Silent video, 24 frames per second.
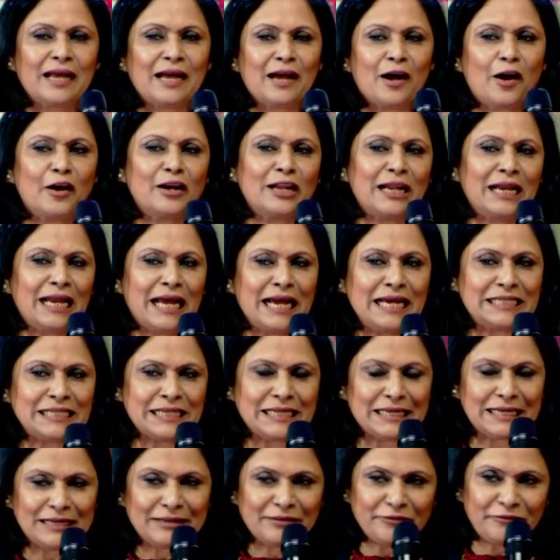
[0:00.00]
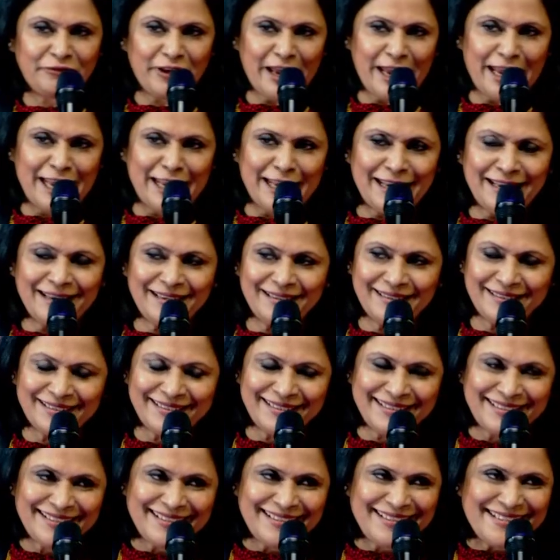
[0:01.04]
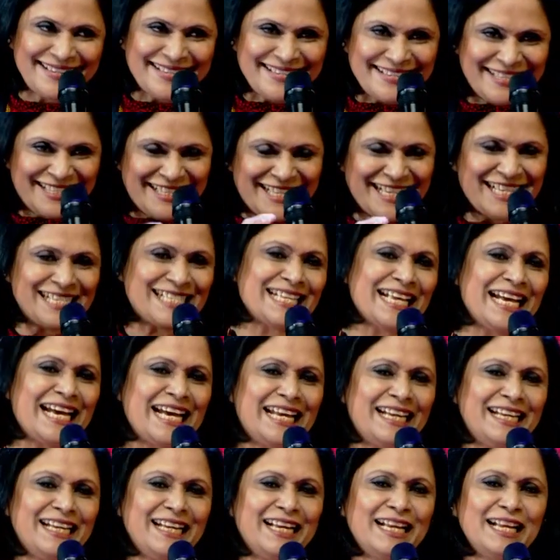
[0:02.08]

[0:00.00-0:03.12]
on a lighter vein, she said